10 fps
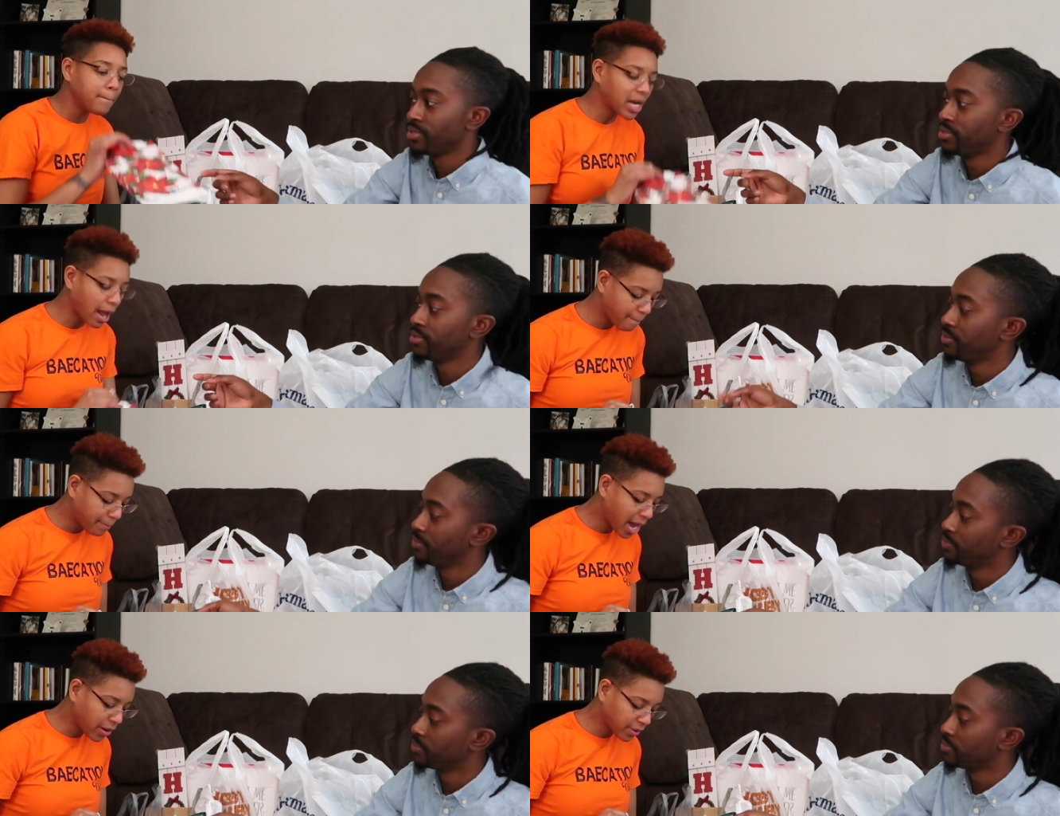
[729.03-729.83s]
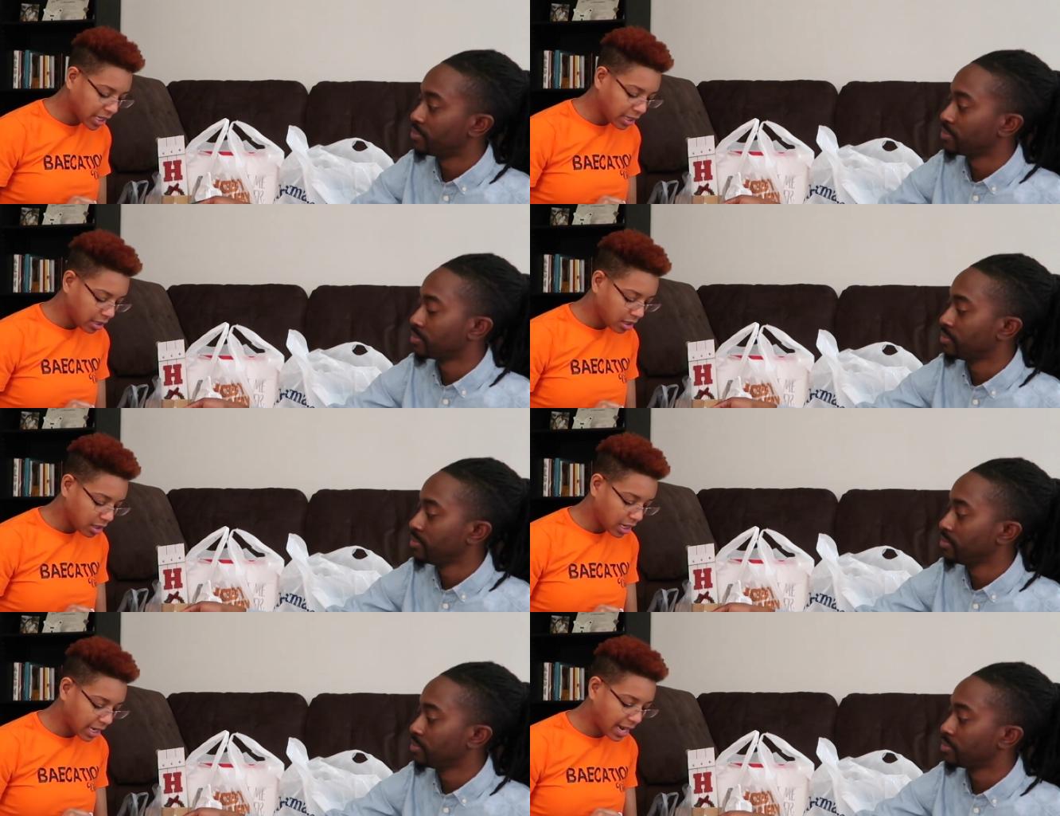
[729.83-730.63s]
Speaker 1: But I bought it
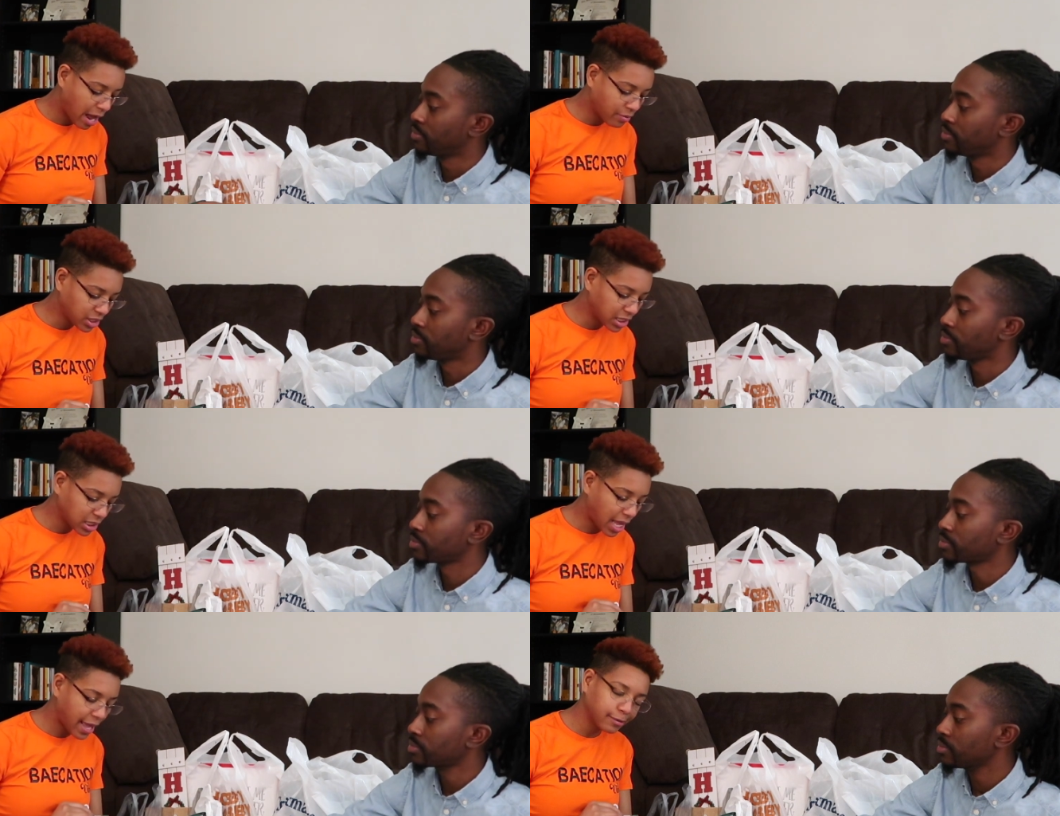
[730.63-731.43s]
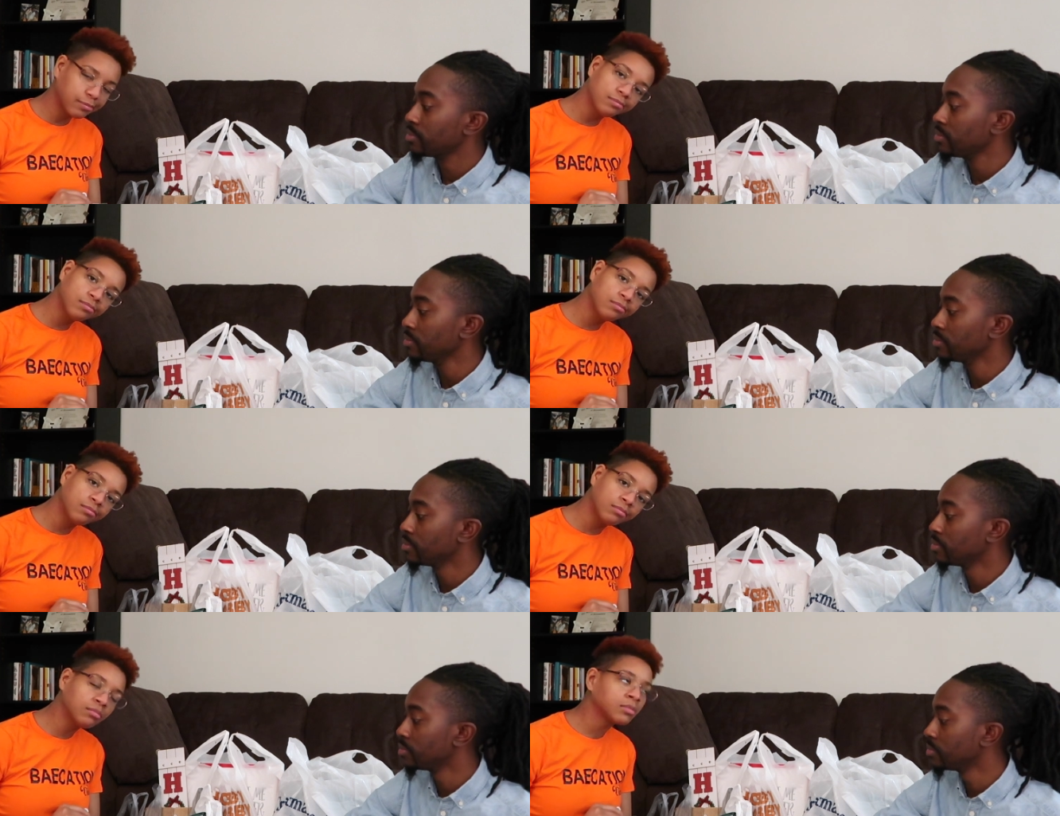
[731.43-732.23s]
and I was just like,
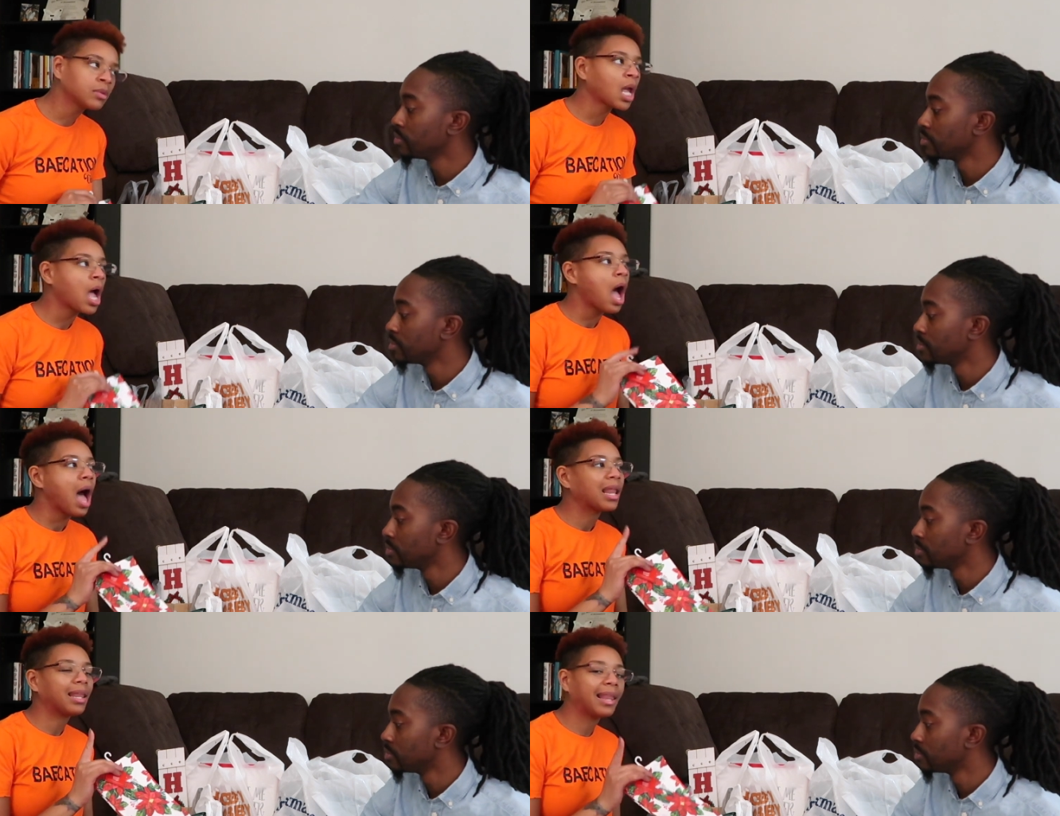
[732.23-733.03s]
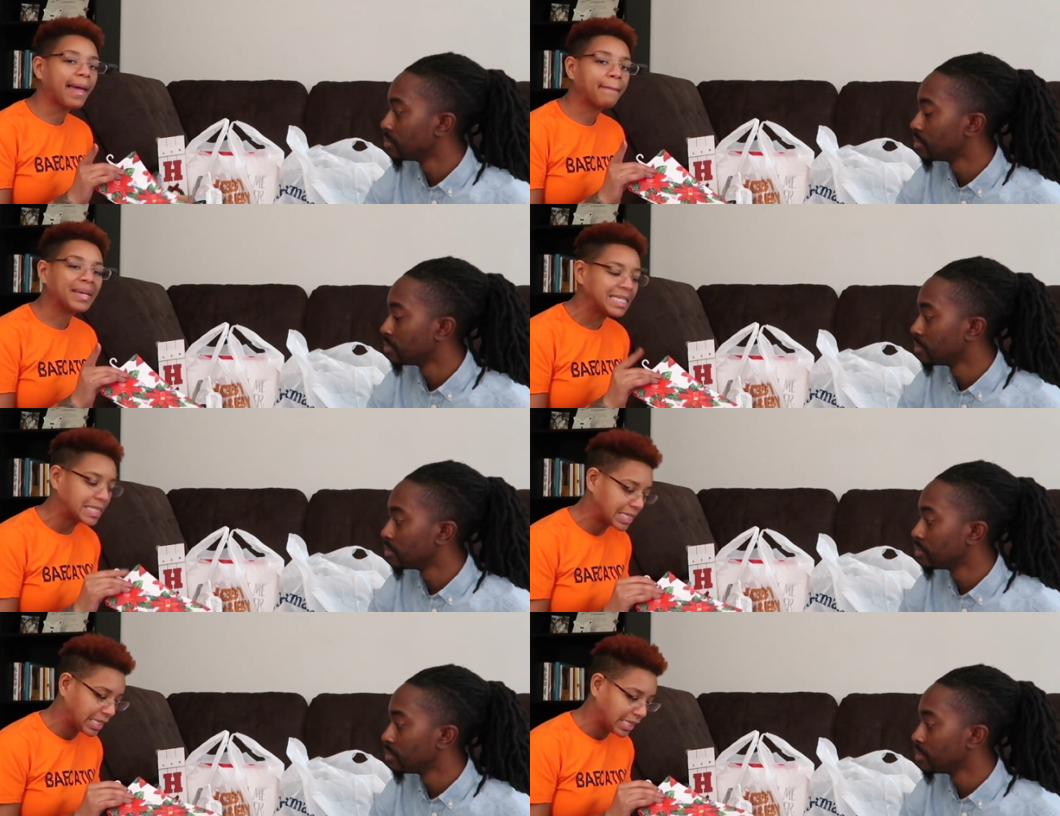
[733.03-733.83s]
mm, let me
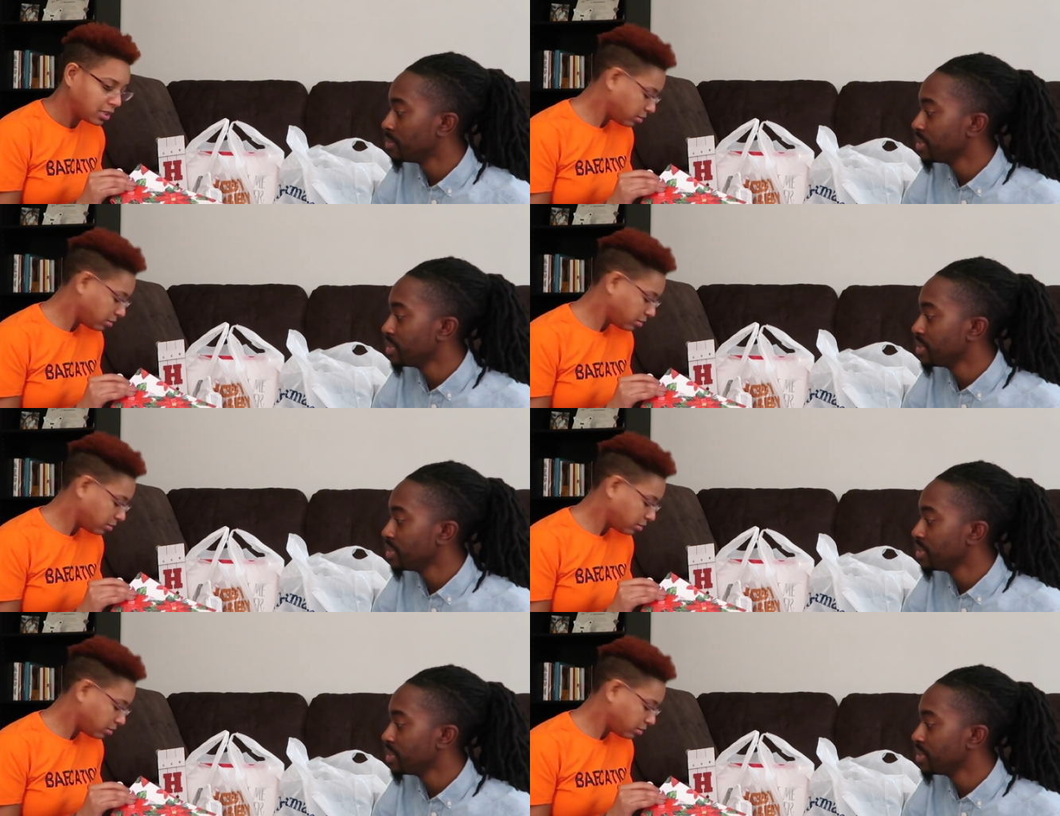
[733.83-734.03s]
see. Let